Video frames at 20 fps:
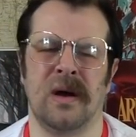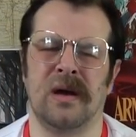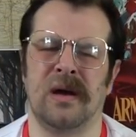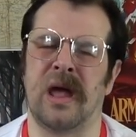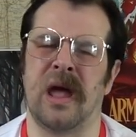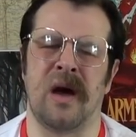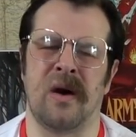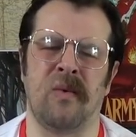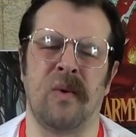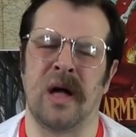
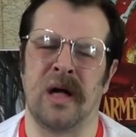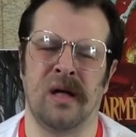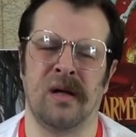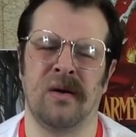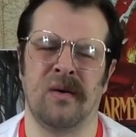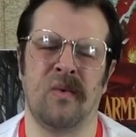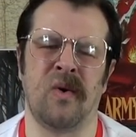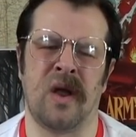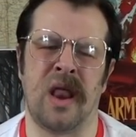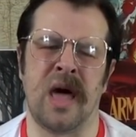Yeah, well,
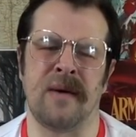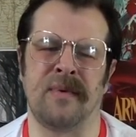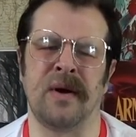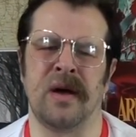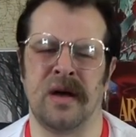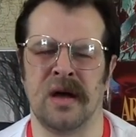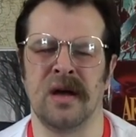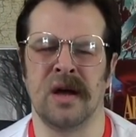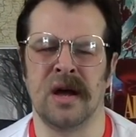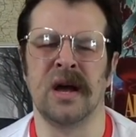whatever.
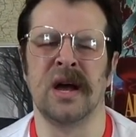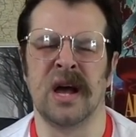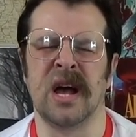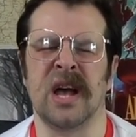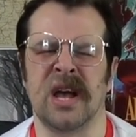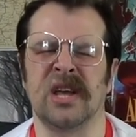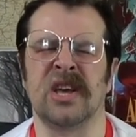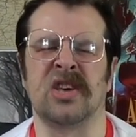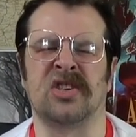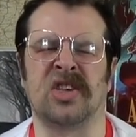
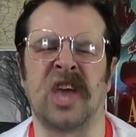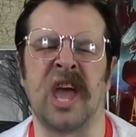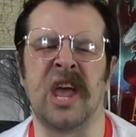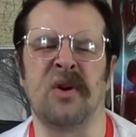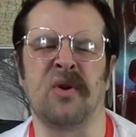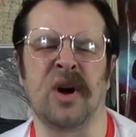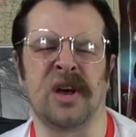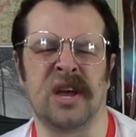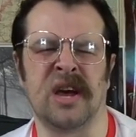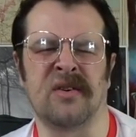You see
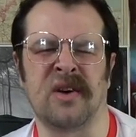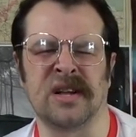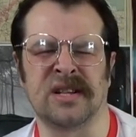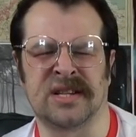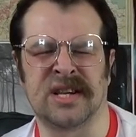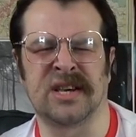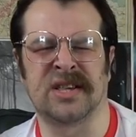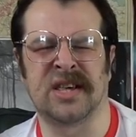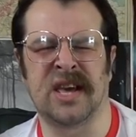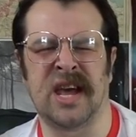what you want
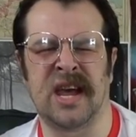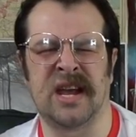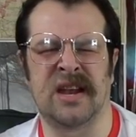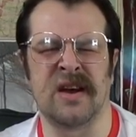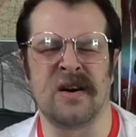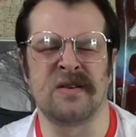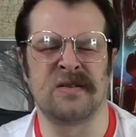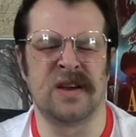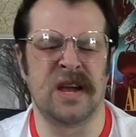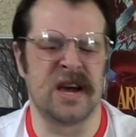to see,
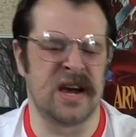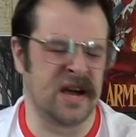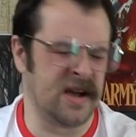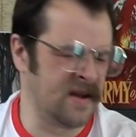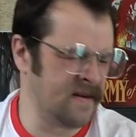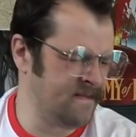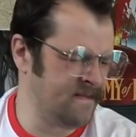don't you?